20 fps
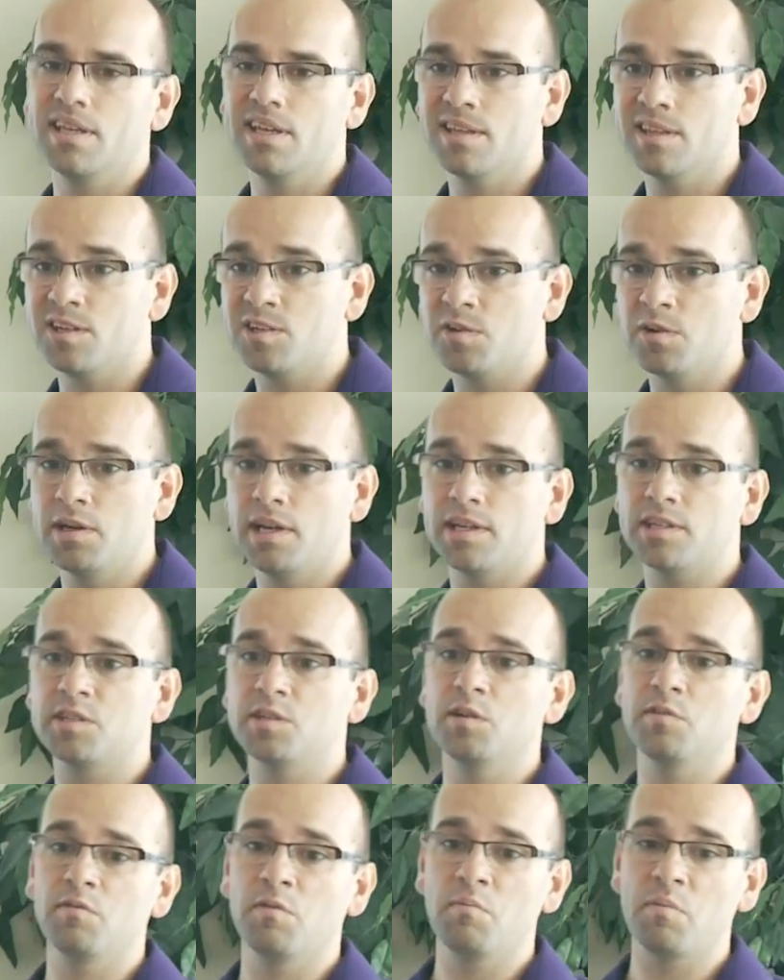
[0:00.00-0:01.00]
again, the
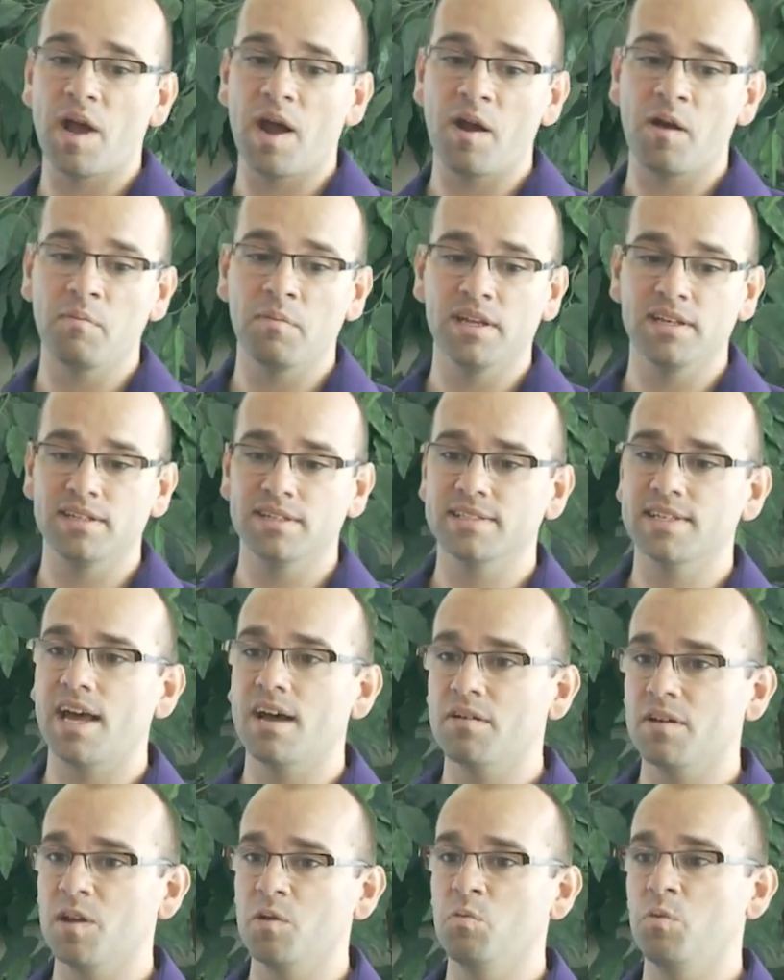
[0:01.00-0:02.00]
tradition of empowerment is
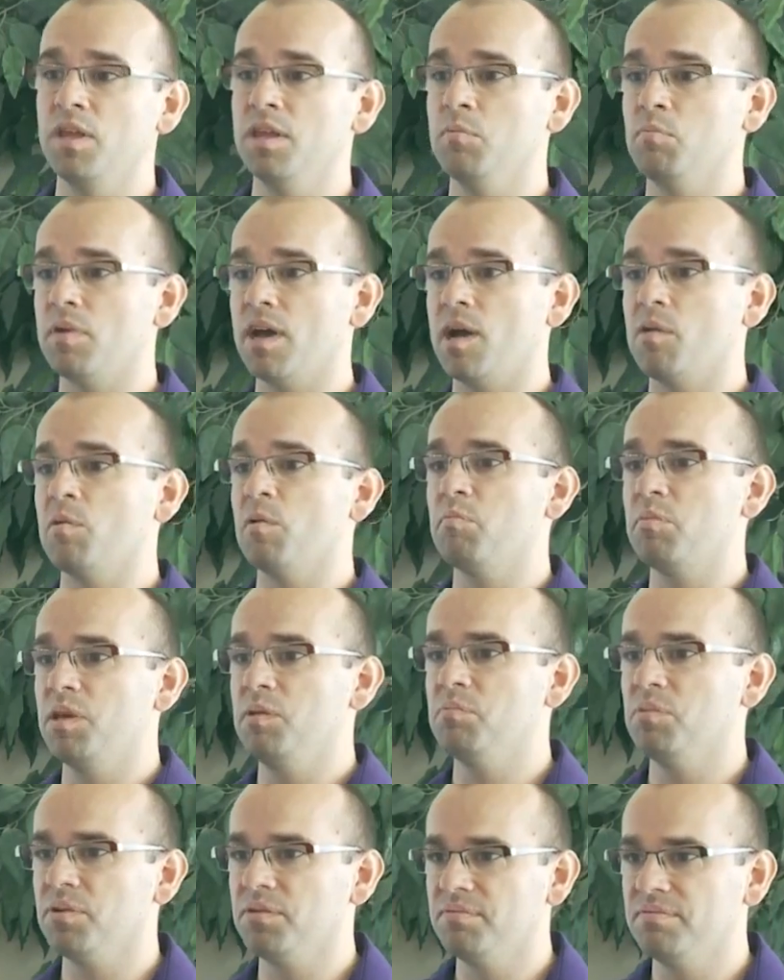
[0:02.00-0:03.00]
how can we empower
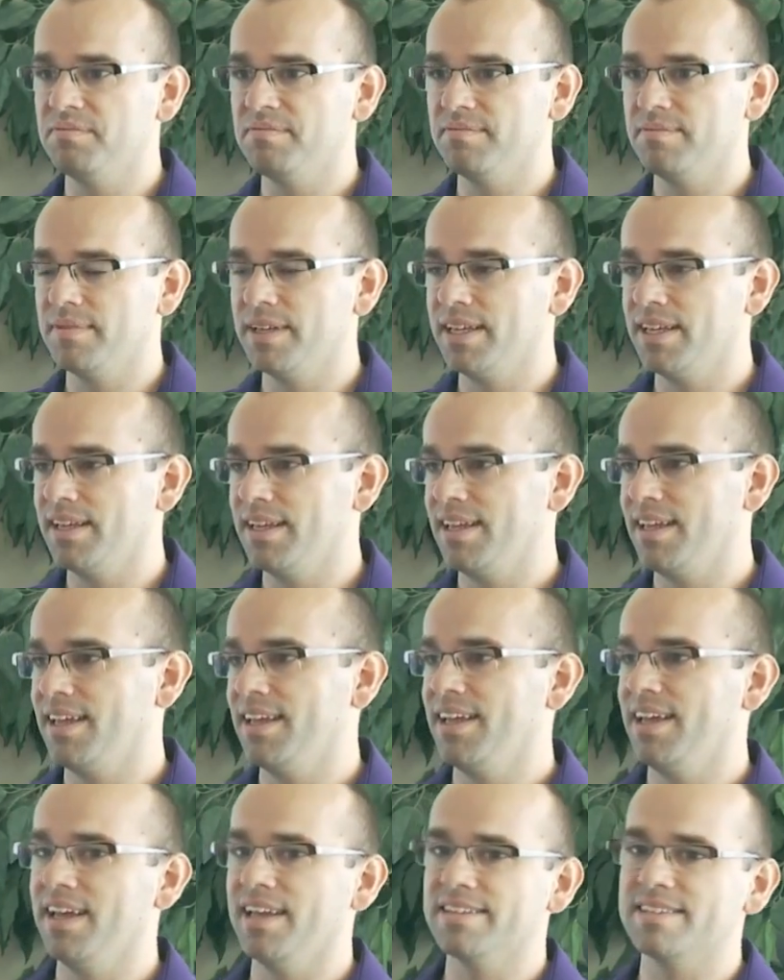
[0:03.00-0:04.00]
people?
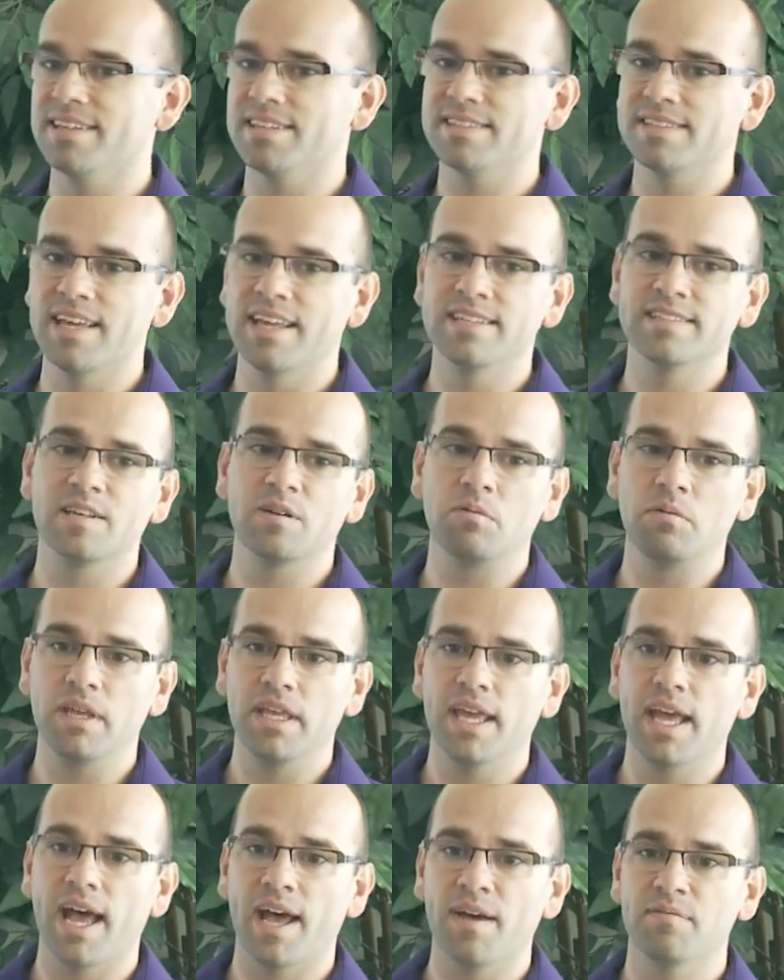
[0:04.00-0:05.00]
And it's a sense that
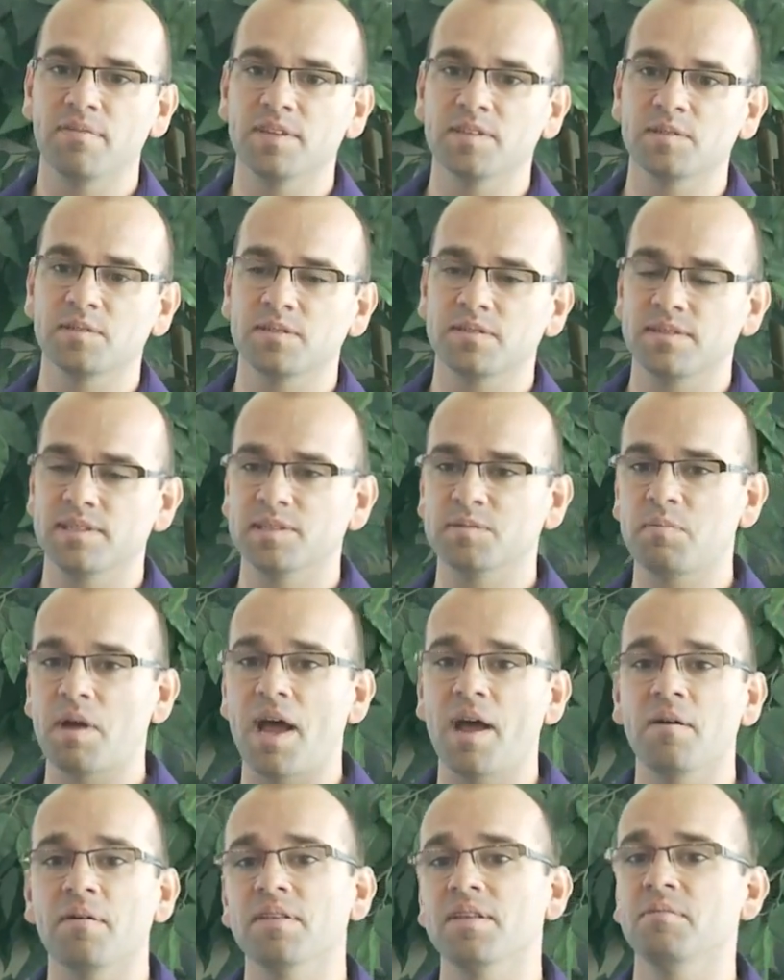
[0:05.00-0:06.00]
we have this
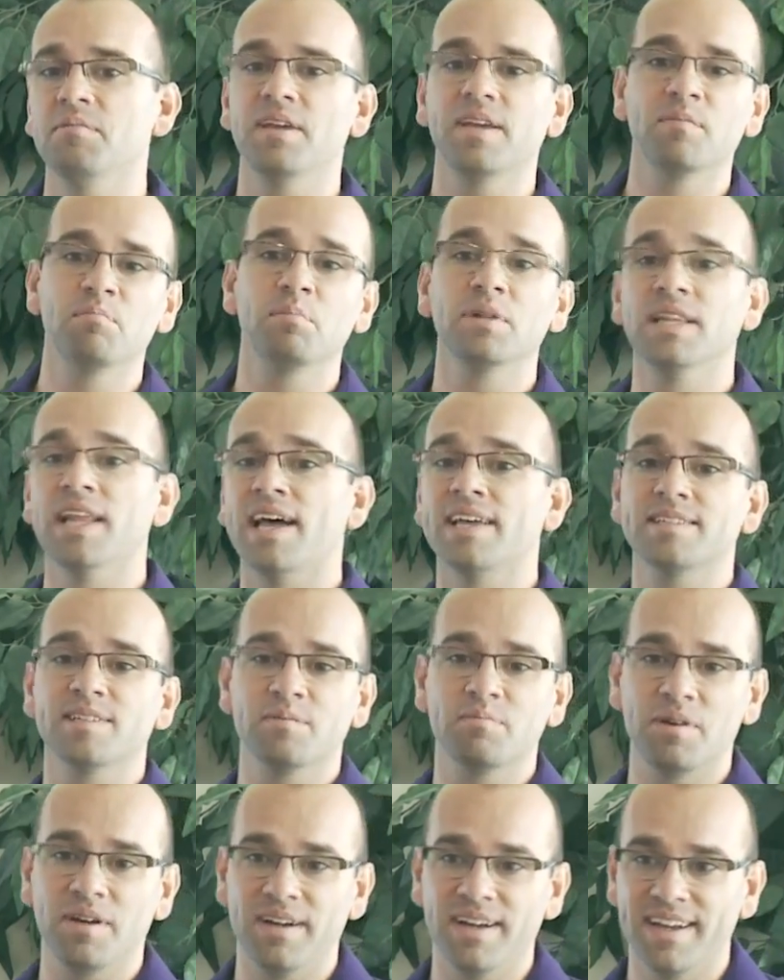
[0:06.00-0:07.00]
power that we can bless
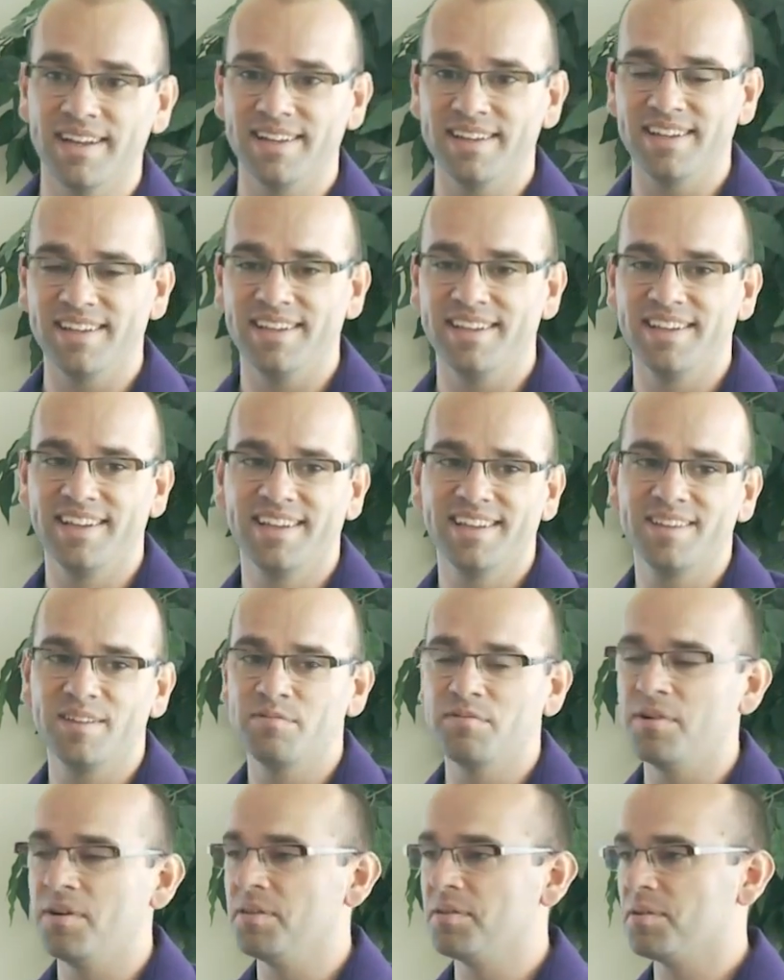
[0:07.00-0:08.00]
upon the
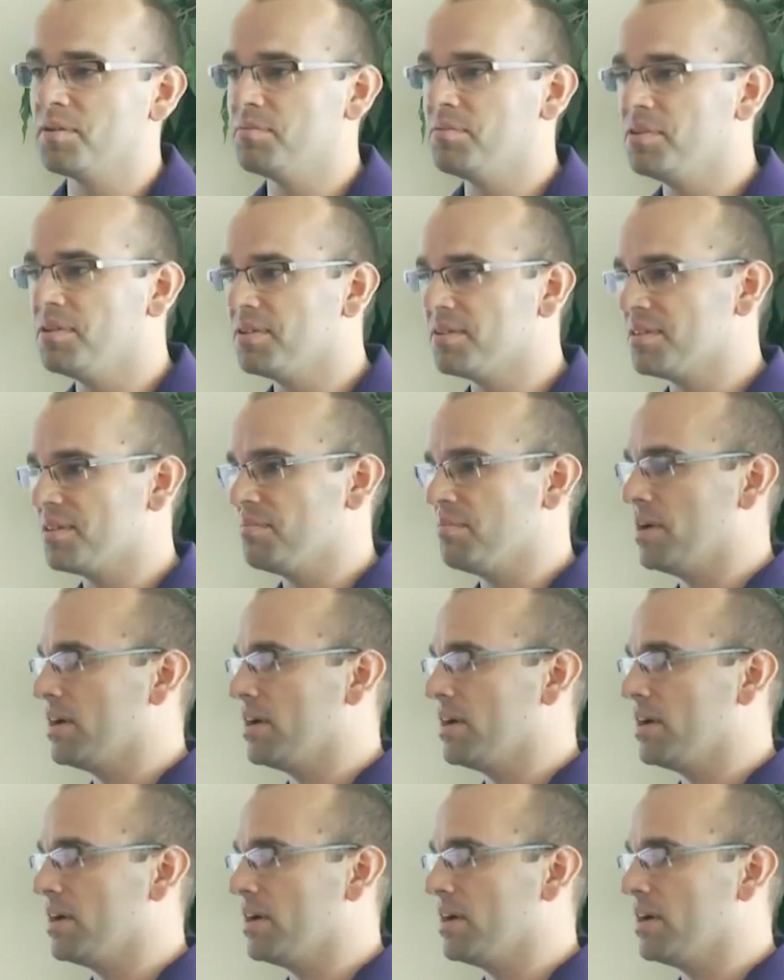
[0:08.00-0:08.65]
vulnerable or the